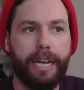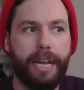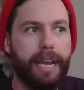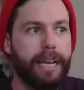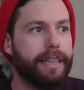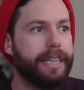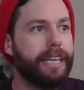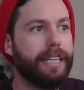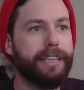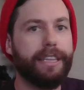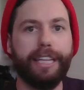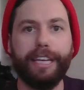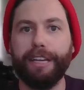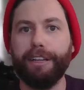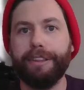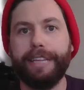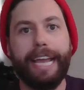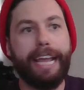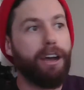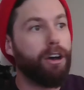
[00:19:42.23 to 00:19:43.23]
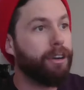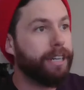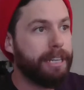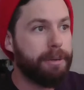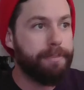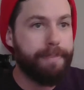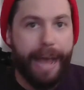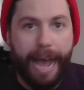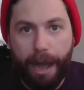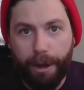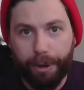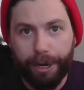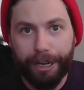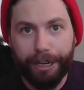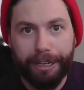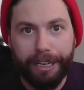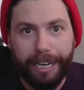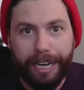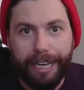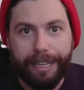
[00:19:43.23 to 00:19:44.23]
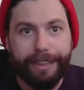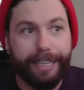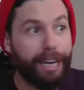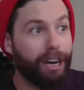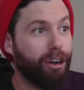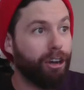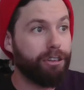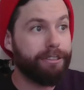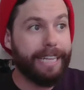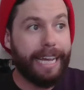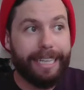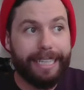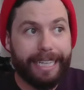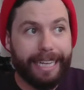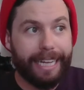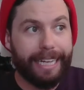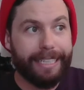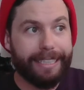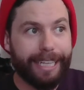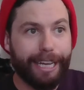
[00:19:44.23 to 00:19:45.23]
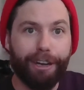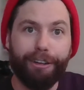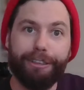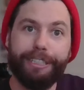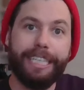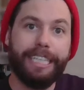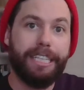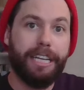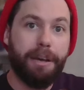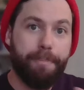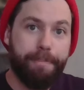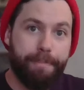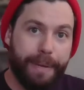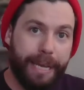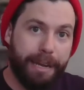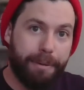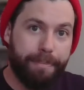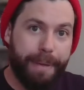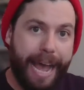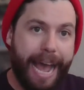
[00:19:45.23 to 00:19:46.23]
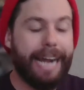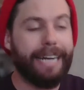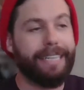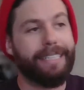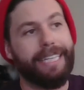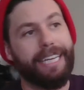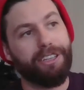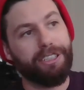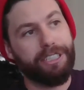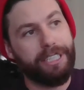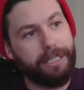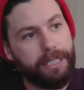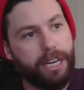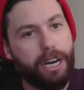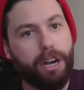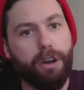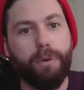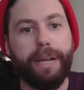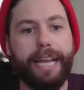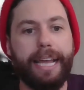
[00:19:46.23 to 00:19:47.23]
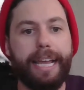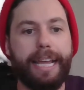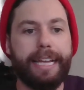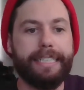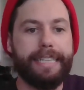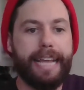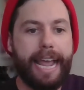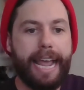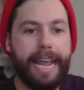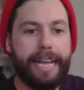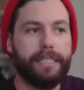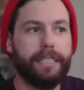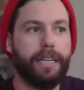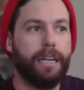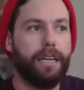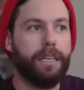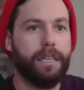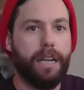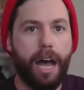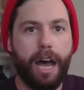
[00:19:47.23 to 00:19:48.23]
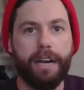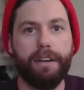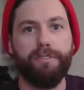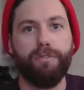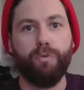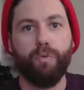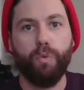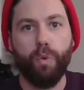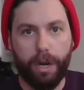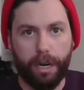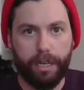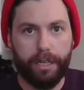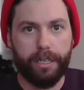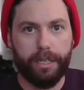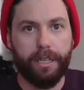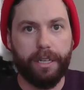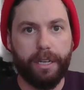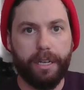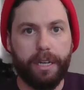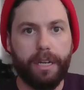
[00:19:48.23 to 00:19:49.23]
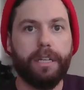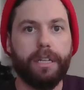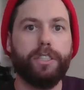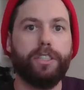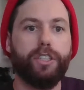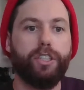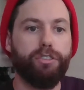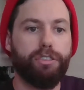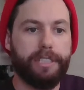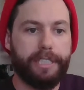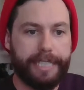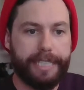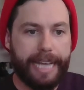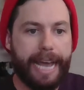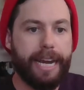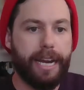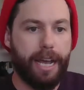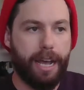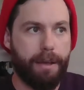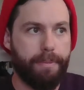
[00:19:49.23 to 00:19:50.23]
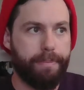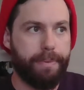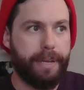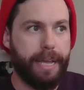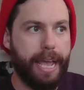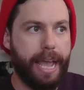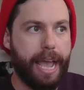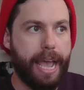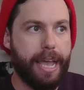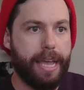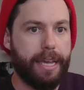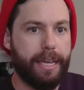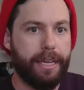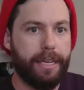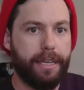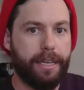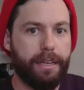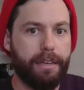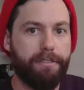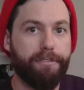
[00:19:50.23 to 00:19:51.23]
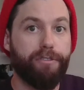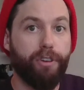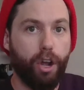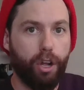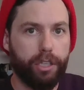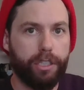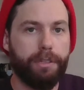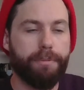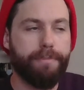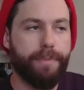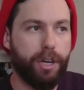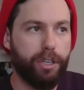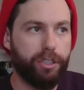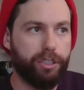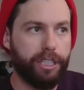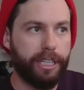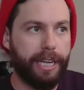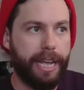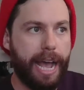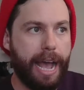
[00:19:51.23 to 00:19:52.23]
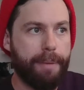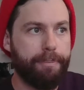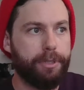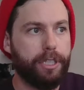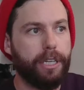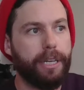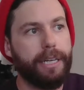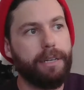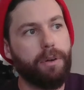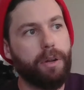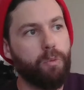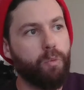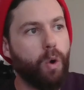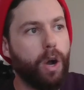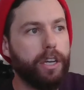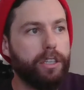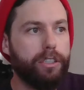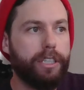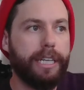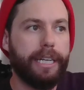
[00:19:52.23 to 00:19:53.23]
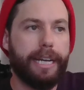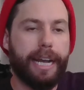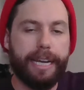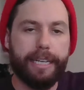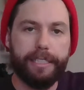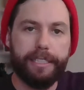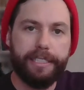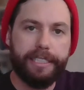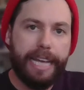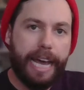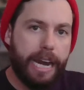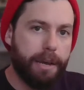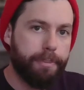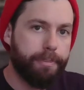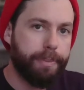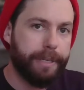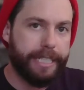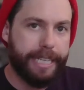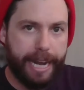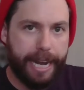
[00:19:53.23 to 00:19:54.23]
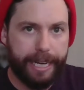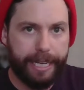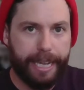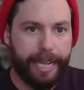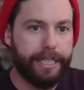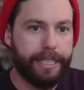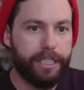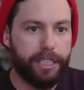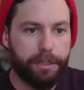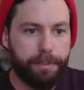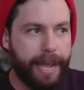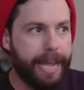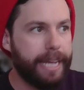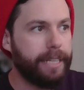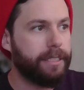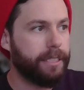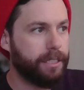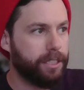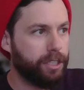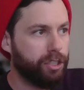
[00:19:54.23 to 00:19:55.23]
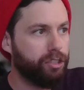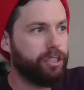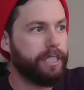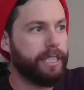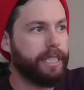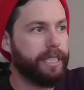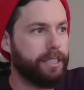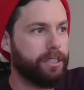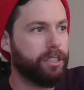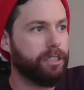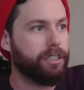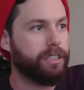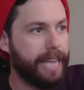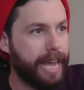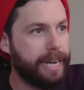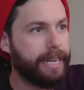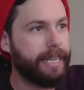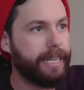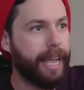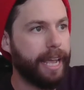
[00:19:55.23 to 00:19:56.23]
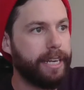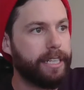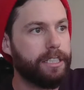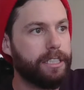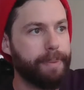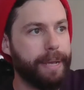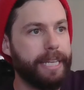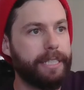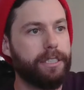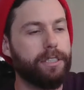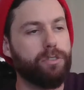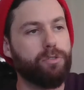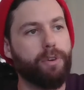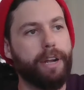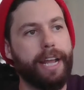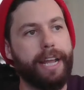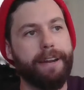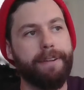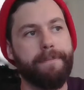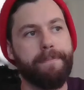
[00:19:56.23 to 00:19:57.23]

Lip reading: They all need power. They're all delicate. They all need to be unpacked. They all, it takes a lot of work to set up a volume motion capture. And while you can kind of set up a dedicated space, and usually these are dedicated spaces, right?